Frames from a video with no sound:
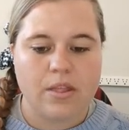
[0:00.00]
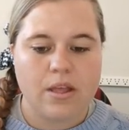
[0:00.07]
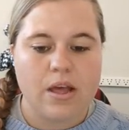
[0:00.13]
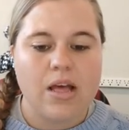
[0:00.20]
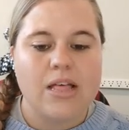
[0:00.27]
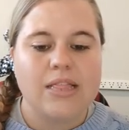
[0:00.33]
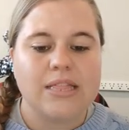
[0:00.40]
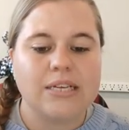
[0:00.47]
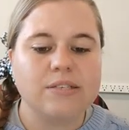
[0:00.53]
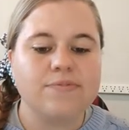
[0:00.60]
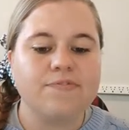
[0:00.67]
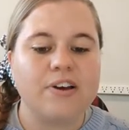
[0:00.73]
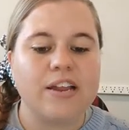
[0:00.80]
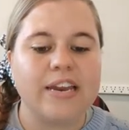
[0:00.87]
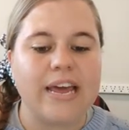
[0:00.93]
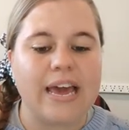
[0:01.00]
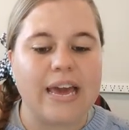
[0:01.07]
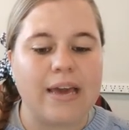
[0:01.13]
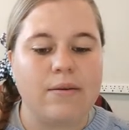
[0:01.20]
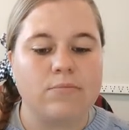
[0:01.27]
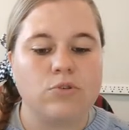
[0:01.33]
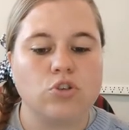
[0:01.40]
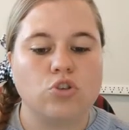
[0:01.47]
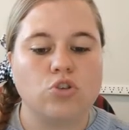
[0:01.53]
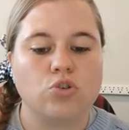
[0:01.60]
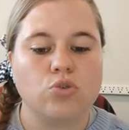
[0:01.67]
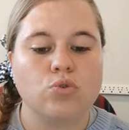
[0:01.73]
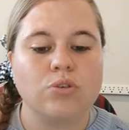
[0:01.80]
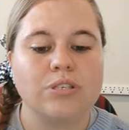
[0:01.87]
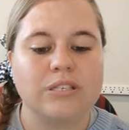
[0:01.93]
This fund aims to
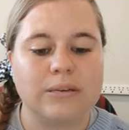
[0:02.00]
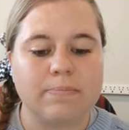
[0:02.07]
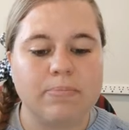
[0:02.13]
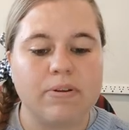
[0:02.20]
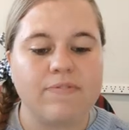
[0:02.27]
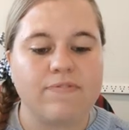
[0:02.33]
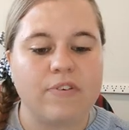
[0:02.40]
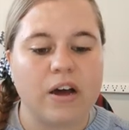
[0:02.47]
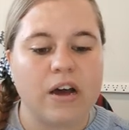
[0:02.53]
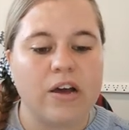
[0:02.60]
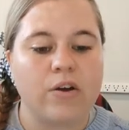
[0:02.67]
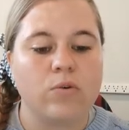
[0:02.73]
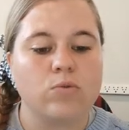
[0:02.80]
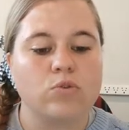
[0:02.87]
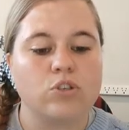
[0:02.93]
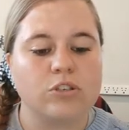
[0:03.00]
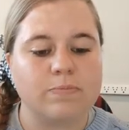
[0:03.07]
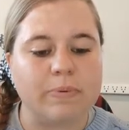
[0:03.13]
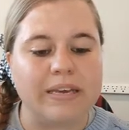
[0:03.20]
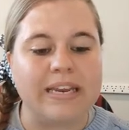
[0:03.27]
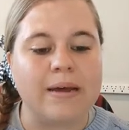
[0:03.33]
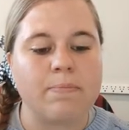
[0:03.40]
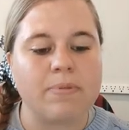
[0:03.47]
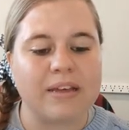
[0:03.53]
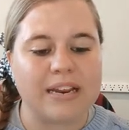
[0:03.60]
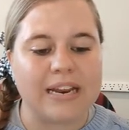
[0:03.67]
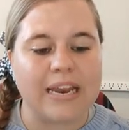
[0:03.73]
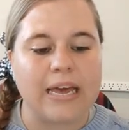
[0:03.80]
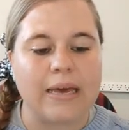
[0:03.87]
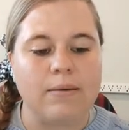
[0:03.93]
simplify or speed up the
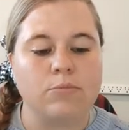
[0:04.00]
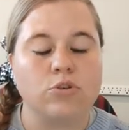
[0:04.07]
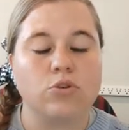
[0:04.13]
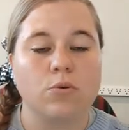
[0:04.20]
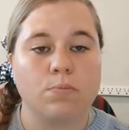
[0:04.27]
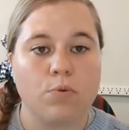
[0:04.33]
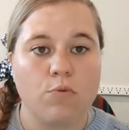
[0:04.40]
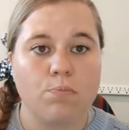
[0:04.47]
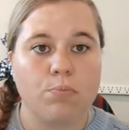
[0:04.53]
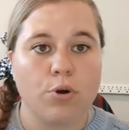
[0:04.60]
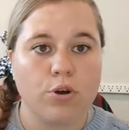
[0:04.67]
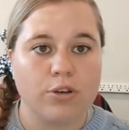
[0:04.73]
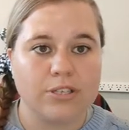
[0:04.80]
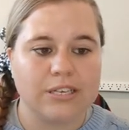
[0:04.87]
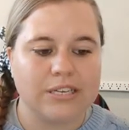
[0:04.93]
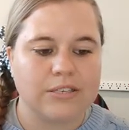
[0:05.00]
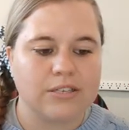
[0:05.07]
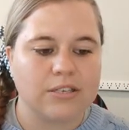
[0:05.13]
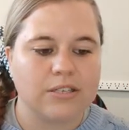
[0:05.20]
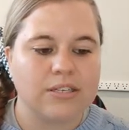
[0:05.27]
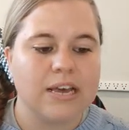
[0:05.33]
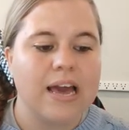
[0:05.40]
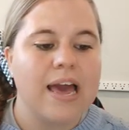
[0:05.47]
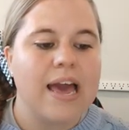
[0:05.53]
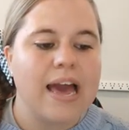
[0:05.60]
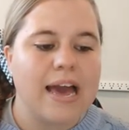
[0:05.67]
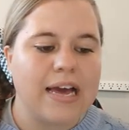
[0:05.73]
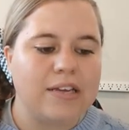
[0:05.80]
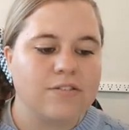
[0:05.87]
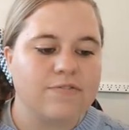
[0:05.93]
claims or processes as
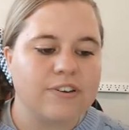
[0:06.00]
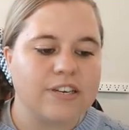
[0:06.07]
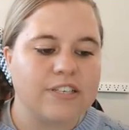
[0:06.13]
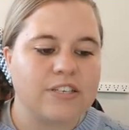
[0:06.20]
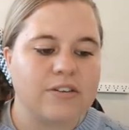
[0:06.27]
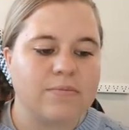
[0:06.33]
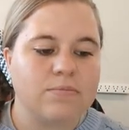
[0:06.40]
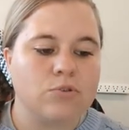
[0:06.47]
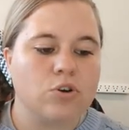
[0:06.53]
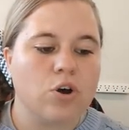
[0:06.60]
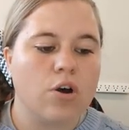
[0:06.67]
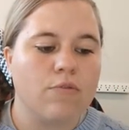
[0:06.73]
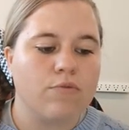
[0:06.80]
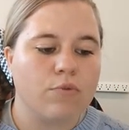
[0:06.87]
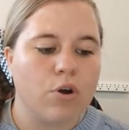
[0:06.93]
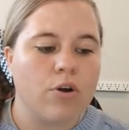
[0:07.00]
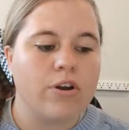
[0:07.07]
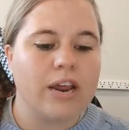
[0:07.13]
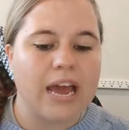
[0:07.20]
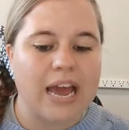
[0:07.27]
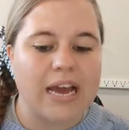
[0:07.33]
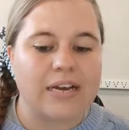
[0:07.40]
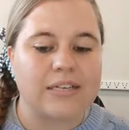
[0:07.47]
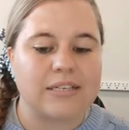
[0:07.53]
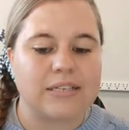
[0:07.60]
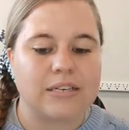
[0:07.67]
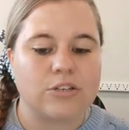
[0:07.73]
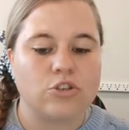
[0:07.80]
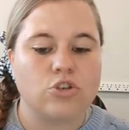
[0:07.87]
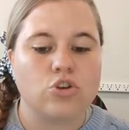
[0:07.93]
victims of road accidents
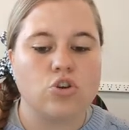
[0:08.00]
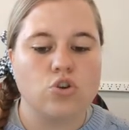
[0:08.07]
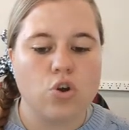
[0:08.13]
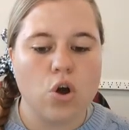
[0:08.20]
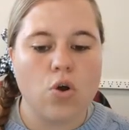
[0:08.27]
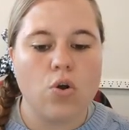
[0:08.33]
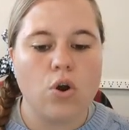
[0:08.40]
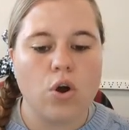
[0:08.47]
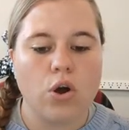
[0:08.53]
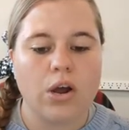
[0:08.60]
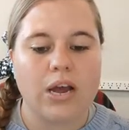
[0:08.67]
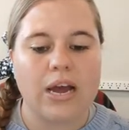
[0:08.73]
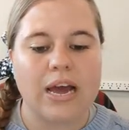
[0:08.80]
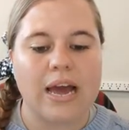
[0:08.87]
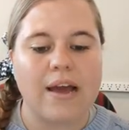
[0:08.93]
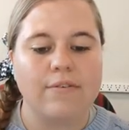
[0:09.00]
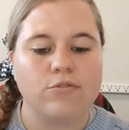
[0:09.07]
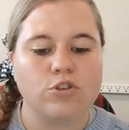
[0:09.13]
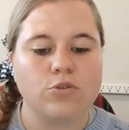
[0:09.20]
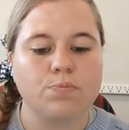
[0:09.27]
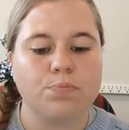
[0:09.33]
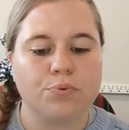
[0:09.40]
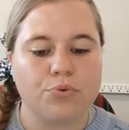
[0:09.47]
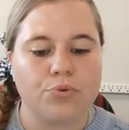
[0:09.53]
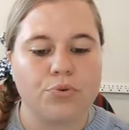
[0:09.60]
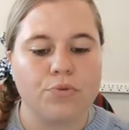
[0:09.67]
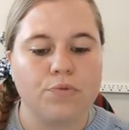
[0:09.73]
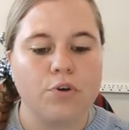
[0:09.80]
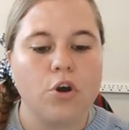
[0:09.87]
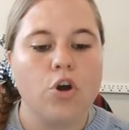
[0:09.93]
no longer have to prove
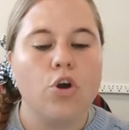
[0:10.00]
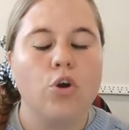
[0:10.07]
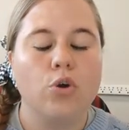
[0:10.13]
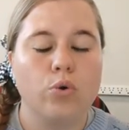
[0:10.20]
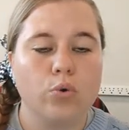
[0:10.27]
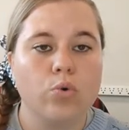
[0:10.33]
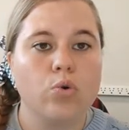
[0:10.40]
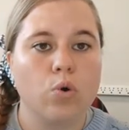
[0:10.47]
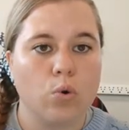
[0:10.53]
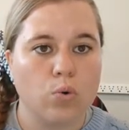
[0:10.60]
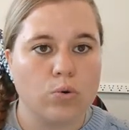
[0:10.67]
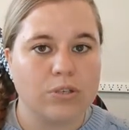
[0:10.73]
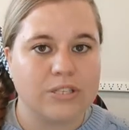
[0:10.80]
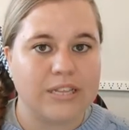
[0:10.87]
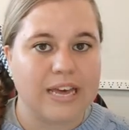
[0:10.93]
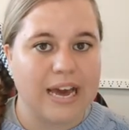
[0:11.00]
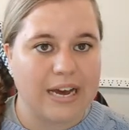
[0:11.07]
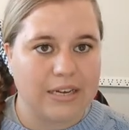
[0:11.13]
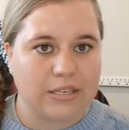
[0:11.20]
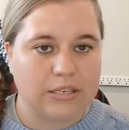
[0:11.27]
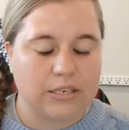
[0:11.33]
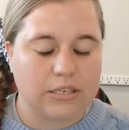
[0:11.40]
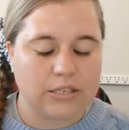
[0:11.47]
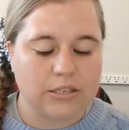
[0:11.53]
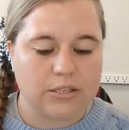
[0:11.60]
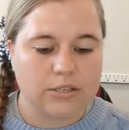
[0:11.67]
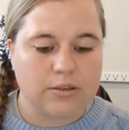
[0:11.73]
who caused the accidents.